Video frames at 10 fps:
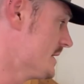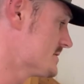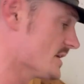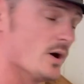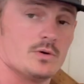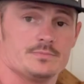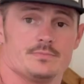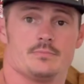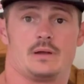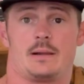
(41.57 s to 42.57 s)

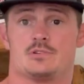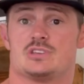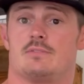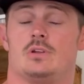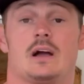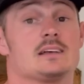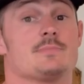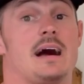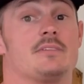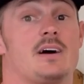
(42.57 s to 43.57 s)
So, but I'm just giving you guys
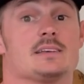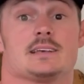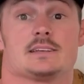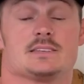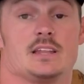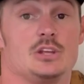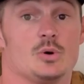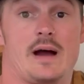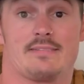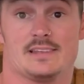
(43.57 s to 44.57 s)
my advice. Like I said, you
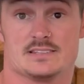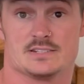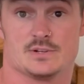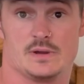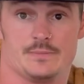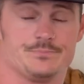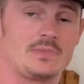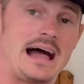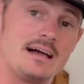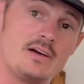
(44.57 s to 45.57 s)
don't have to listen to
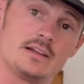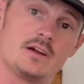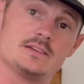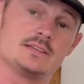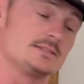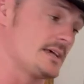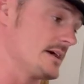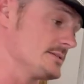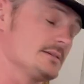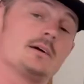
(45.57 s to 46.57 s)
it. I've had great
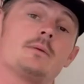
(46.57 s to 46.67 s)
success.